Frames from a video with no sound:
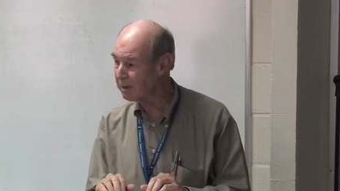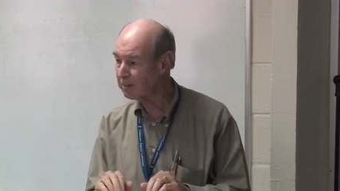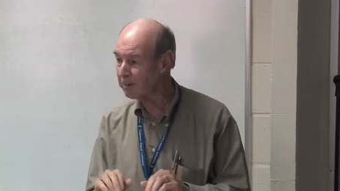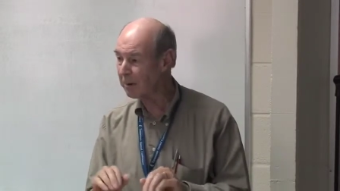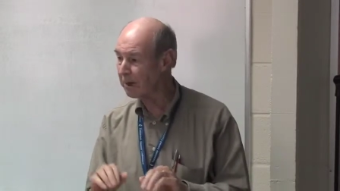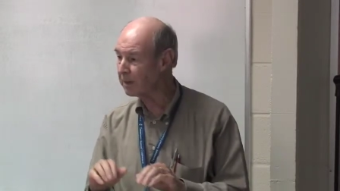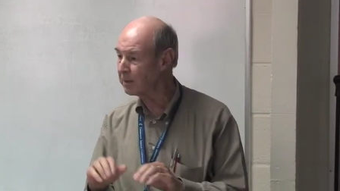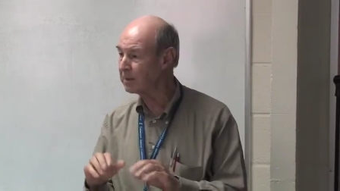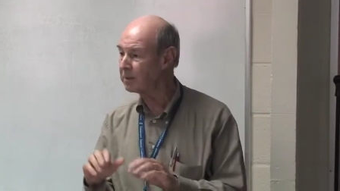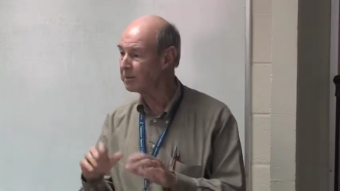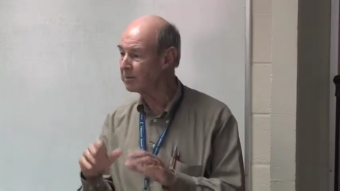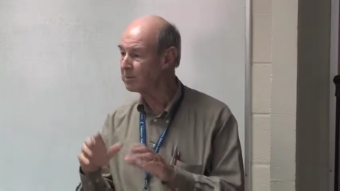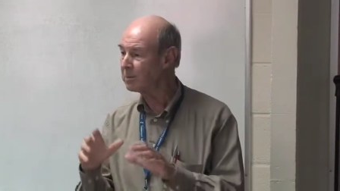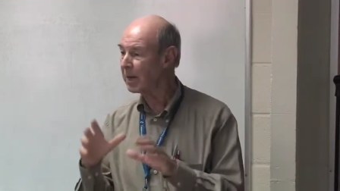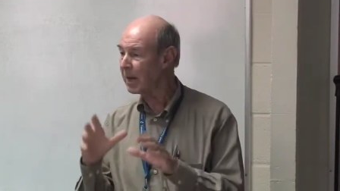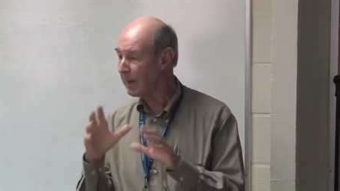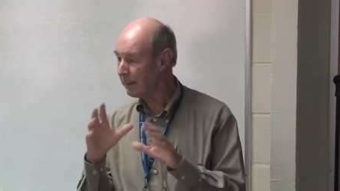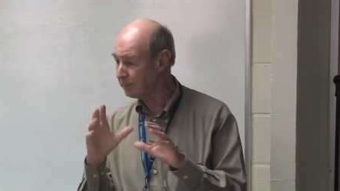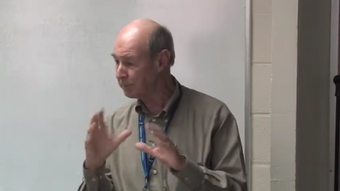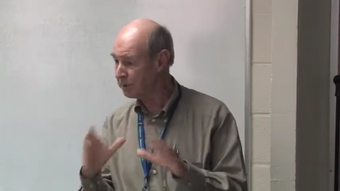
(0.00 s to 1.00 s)
Granted,
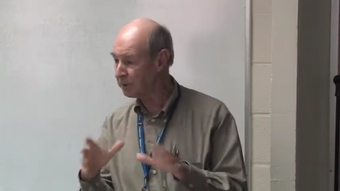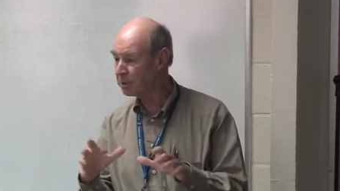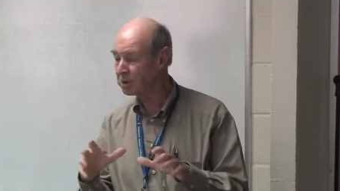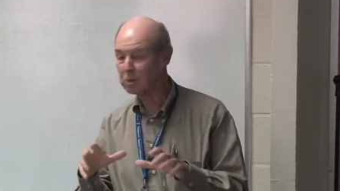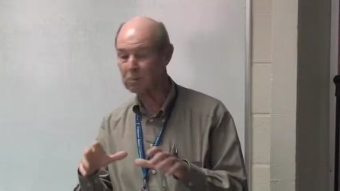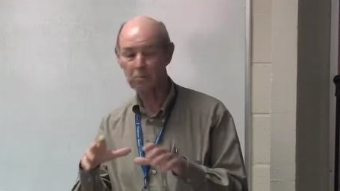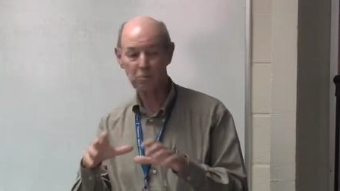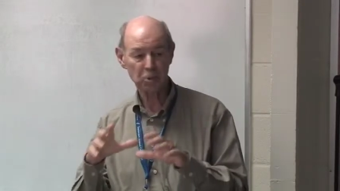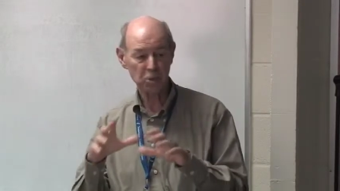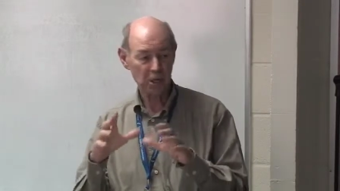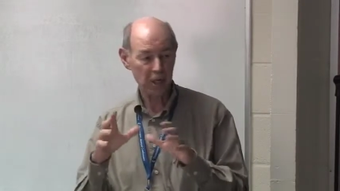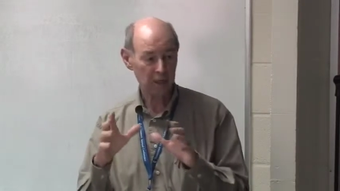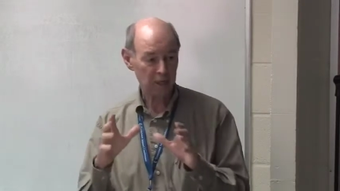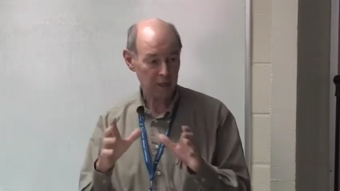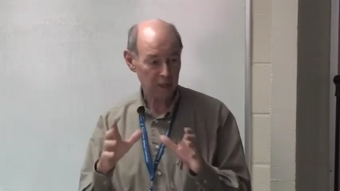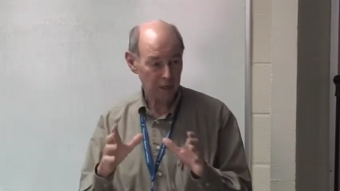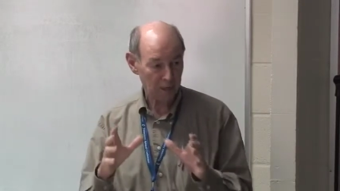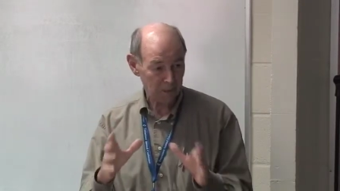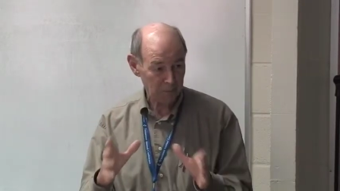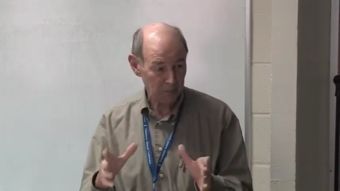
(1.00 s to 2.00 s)
capitalism was kind
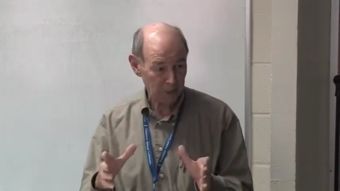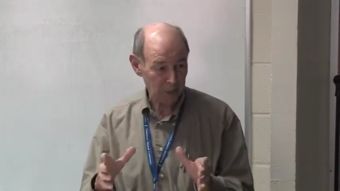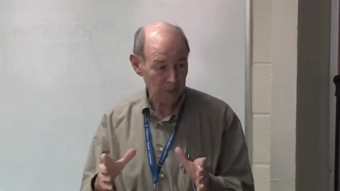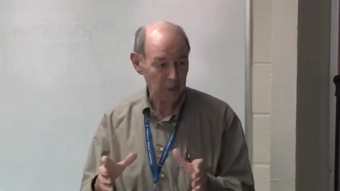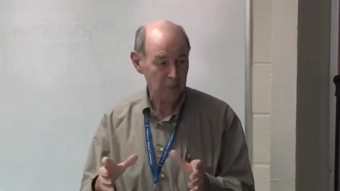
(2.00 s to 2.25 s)
of coming